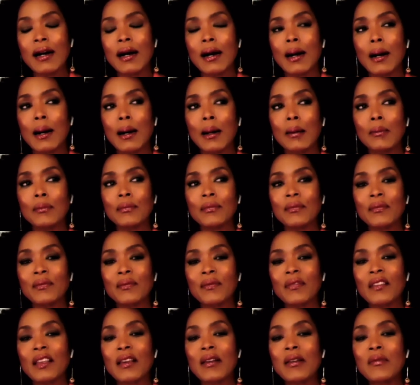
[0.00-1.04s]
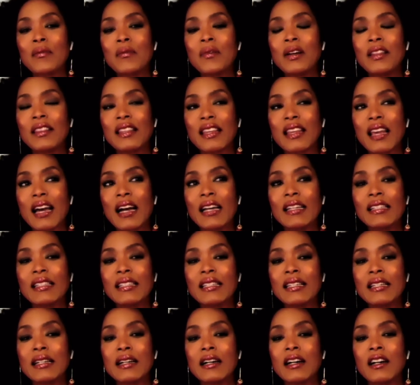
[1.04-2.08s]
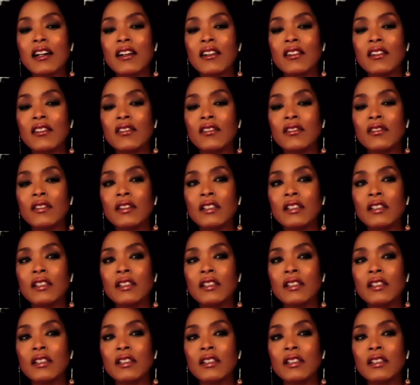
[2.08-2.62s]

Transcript: Um, but the idea of